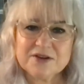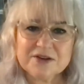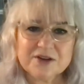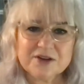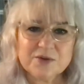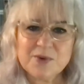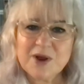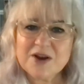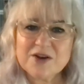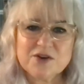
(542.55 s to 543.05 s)

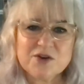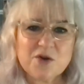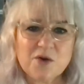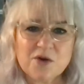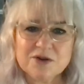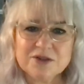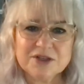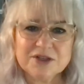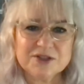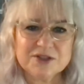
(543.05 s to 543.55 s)
You are
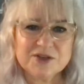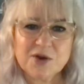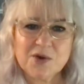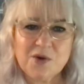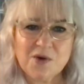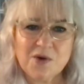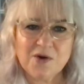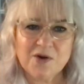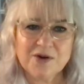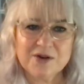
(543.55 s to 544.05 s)
not
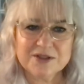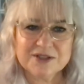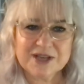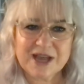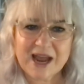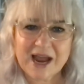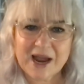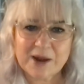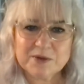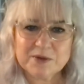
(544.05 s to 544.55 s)
taught
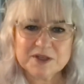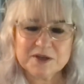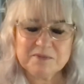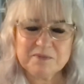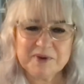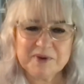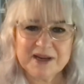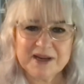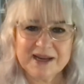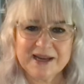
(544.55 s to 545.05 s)
how to
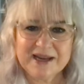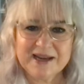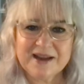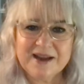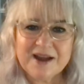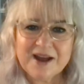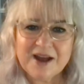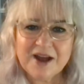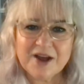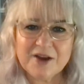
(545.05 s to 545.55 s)
be
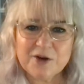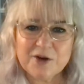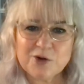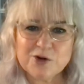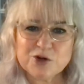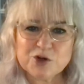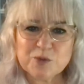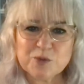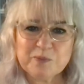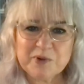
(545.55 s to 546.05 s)
an
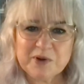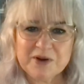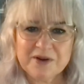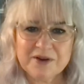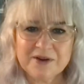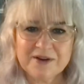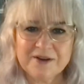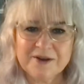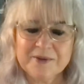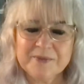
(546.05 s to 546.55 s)

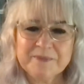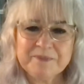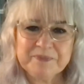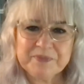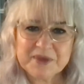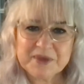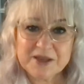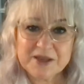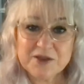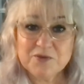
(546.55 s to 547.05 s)
entrepreneur
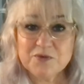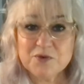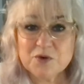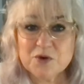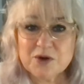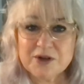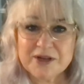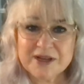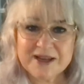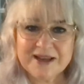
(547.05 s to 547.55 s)
in the
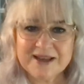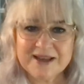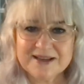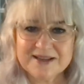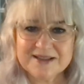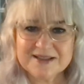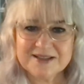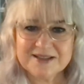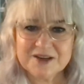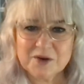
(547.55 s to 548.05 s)
4
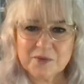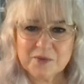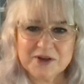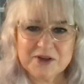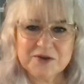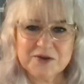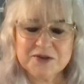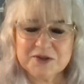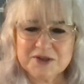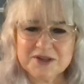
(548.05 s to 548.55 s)
years
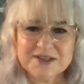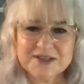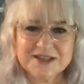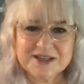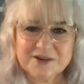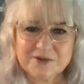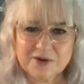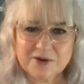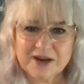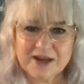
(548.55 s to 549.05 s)
when you do your
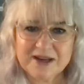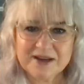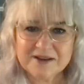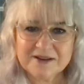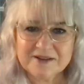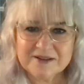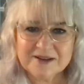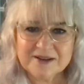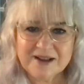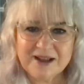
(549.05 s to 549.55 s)
degree
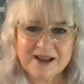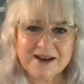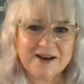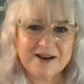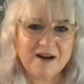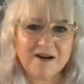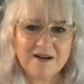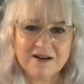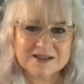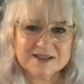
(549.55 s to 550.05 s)
in
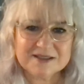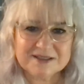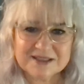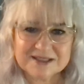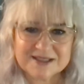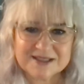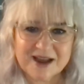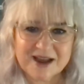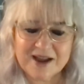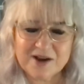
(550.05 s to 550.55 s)
art and
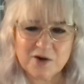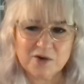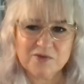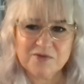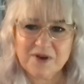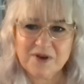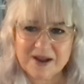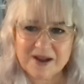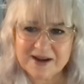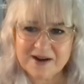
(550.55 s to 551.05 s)
design or
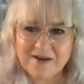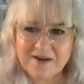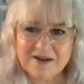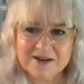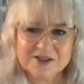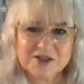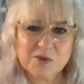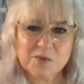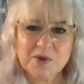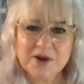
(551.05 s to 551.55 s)
fine
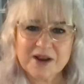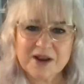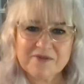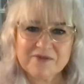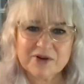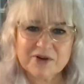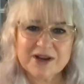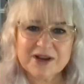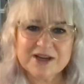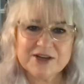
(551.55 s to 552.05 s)
art or
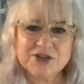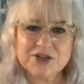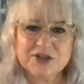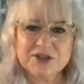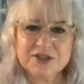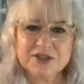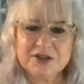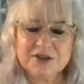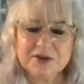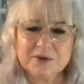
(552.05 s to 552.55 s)
whatever it is you
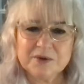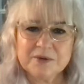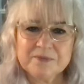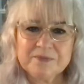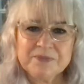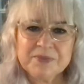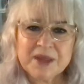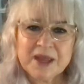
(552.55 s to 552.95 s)
do.